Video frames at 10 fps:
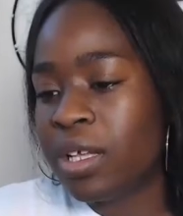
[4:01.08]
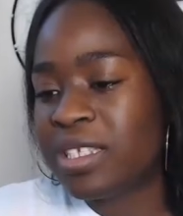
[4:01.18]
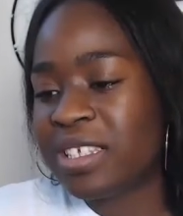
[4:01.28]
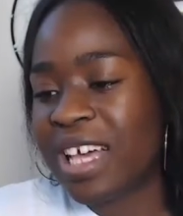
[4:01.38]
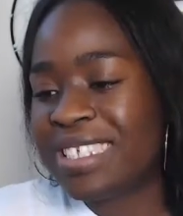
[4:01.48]

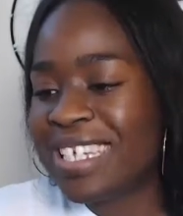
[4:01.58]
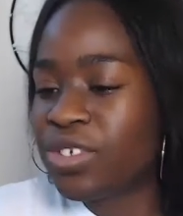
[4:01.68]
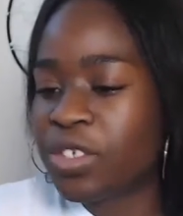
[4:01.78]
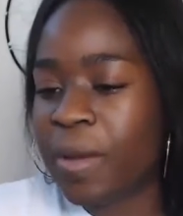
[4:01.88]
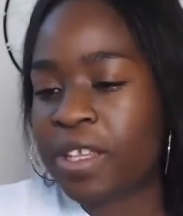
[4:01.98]
less
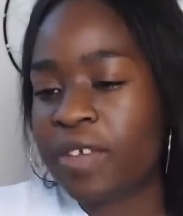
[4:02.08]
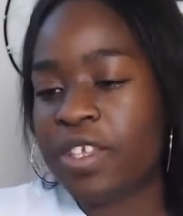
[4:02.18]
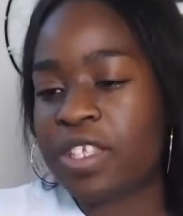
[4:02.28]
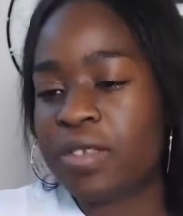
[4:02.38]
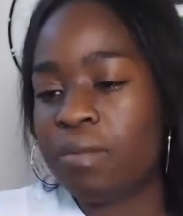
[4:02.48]
introspective.
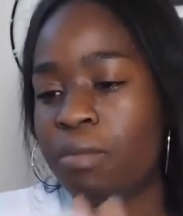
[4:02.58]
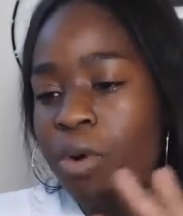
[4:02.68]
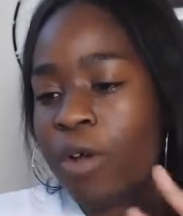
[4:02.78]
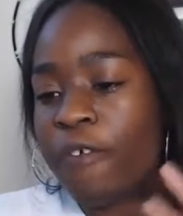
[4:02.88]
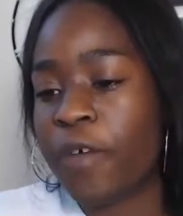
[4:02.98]
It's
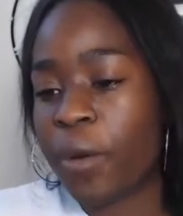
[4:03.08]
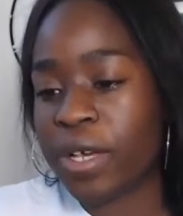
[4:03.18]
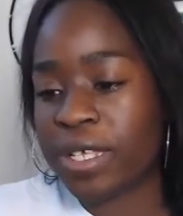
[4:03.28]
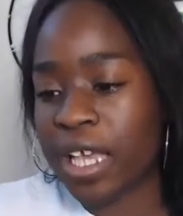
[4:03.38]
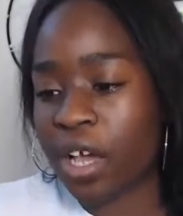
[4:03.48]
more
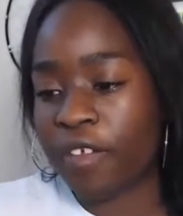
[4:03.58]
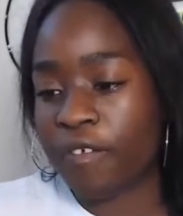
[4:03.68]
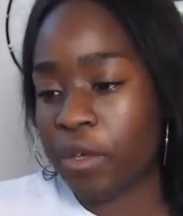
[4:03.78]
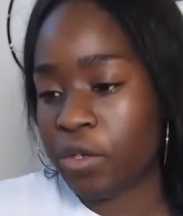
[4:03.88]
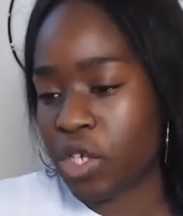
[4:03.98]
focusing on the
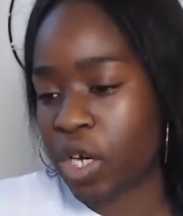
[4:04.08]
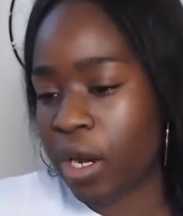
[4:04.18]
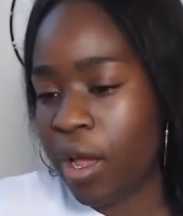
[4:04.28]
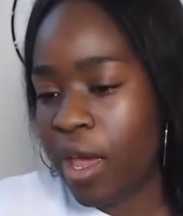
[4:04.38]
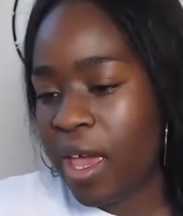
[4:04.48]

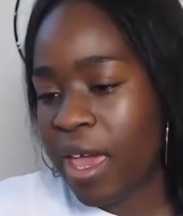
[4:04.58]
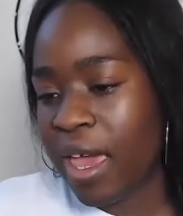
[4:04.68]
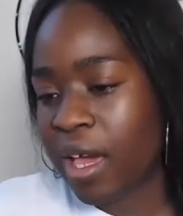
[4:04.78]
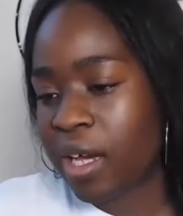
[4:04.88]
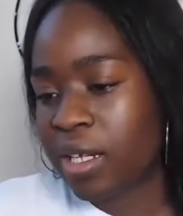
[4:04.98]
future
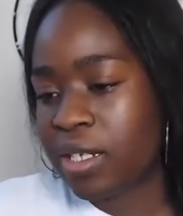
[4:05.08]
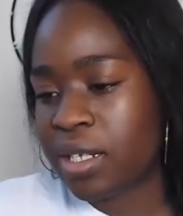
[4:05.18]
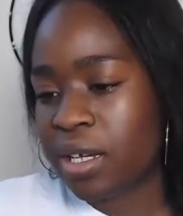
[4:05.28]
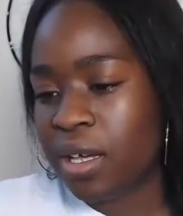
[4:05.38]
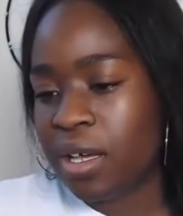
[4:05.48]
and
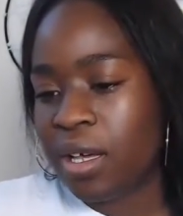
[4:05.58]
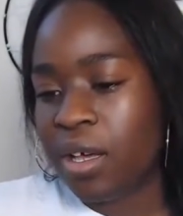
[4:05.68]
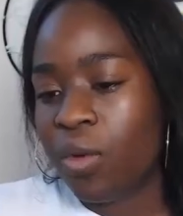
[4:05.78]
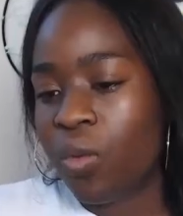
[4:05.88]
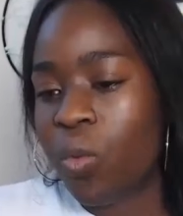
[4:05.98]

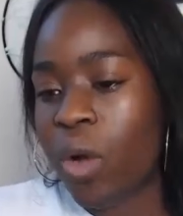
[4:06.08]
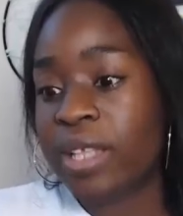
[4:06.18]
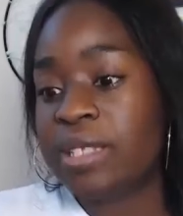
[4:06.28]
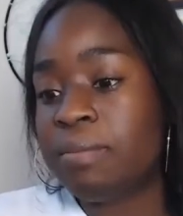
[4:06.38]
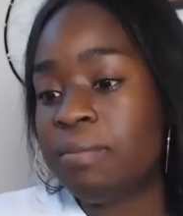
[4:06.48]

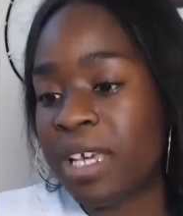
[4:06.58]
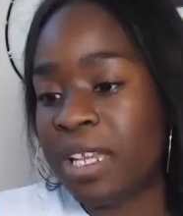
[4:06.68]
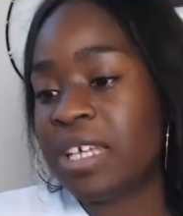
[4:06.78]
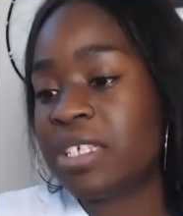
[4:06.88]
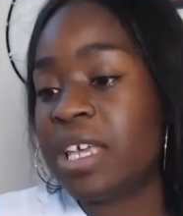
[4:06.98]
what
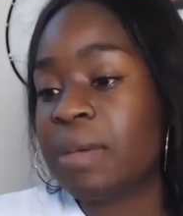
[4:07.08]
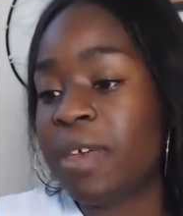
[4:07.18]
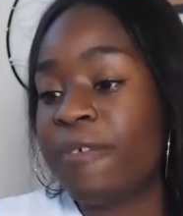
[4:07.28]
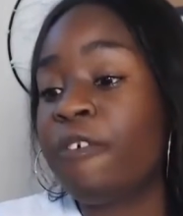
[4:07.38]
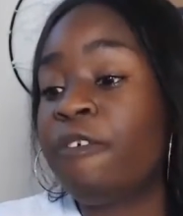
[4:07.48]
meanings can
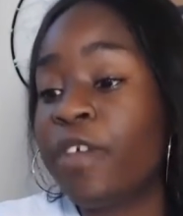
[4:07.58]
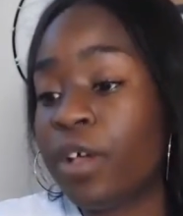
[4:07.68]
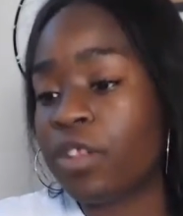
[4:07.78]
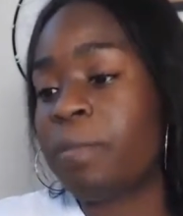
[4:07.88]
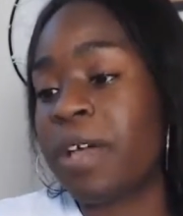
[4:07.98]
be
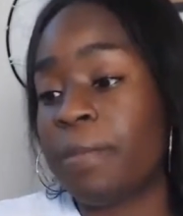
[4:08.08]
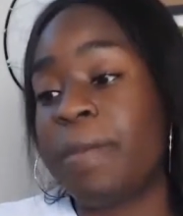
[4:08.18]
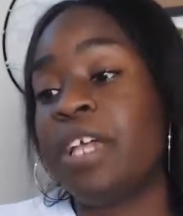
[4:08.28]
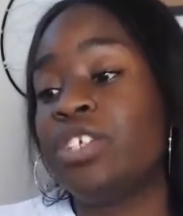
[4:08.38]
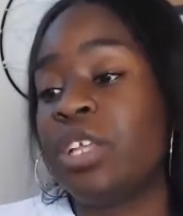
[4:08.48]
fulfilled by the
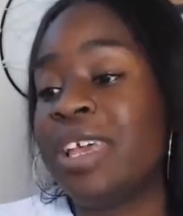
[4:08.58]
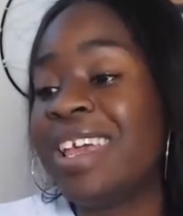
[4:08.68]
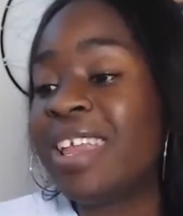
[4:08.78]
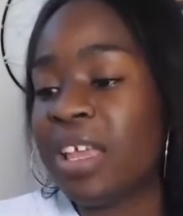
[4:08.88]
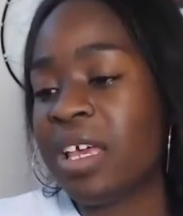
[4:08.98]
patient
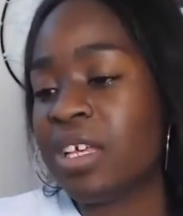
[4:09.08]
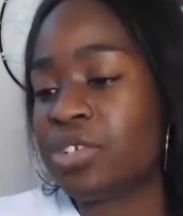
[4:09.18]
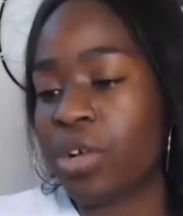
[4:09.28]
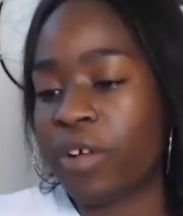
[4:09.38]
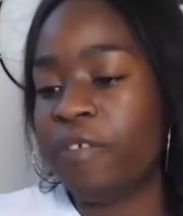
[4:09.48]
in his
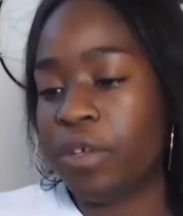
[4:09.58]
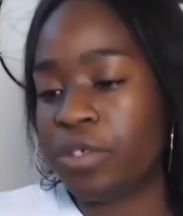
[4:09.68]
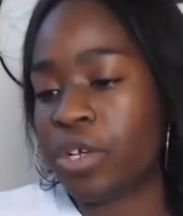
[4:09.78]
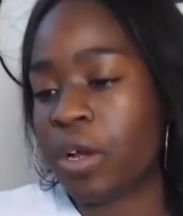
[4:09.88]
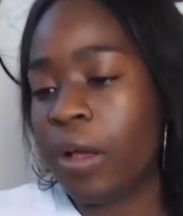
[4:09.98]
or her
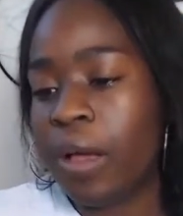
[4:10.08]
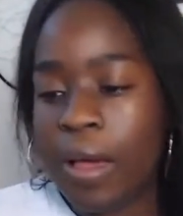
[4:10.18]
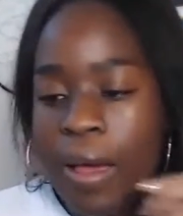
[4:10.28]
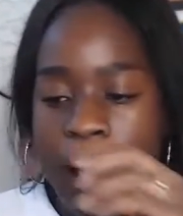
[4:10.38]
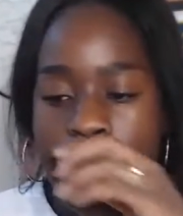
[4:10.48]
future.
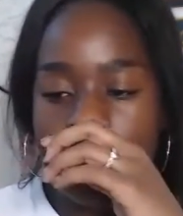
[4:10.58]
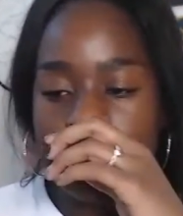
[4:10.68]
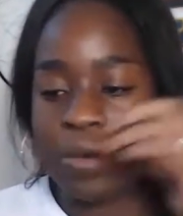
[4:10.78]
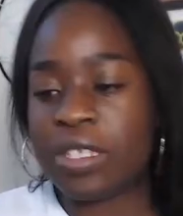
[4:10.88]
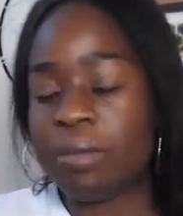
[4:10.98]

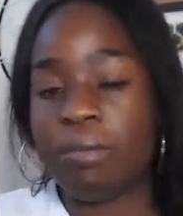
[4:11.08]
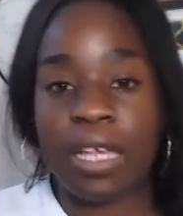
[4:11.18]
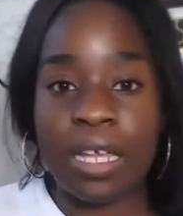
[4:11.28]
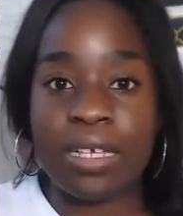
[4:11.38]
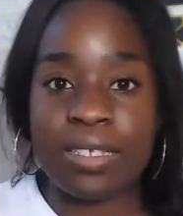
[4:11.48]
So it's a
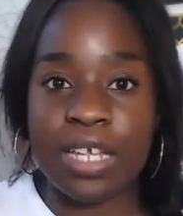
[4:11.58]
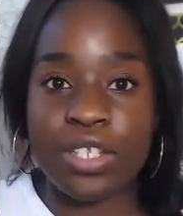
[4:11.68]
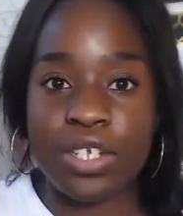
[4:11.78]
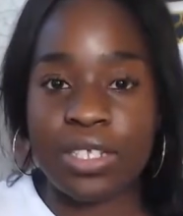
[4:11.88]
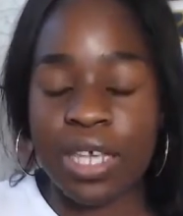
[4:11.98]

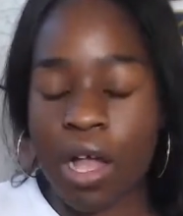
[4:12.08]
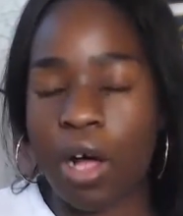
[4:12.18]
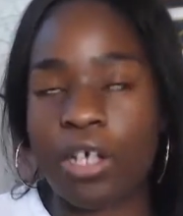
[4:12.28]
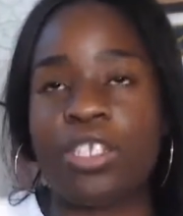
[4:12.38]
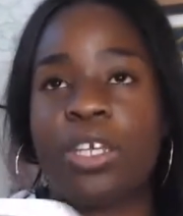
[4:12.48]
meaning-centered
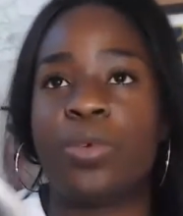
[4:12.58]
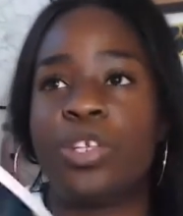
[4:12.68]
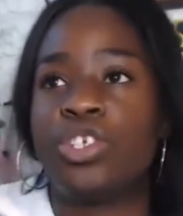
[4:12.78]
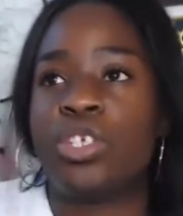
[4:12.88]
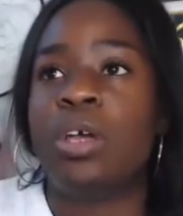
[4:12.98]
psychology,
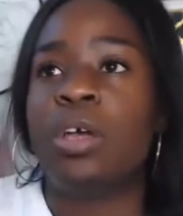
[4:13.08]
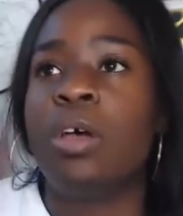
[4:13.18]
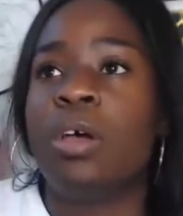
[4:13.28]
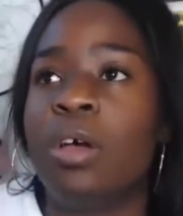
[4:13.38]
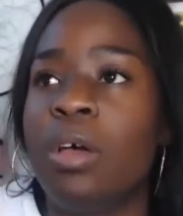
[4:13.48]
which
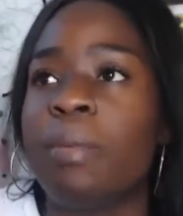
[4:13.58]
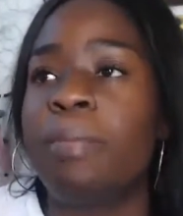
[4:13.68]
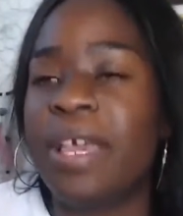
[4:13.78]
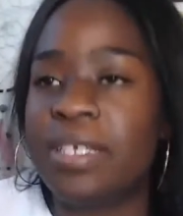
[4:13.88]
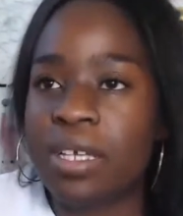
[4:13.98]

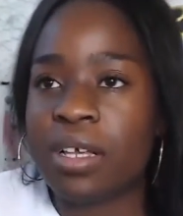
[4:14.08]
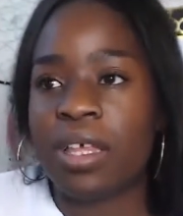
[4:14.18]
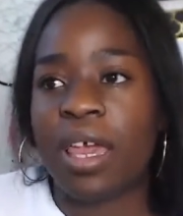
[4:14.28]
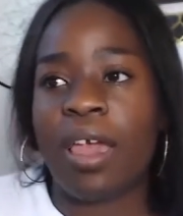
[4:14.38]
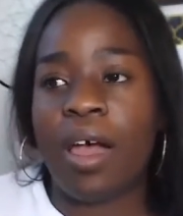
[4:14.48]

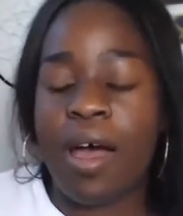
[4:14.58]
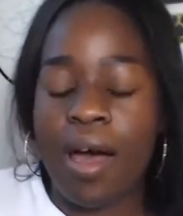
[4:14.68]
basically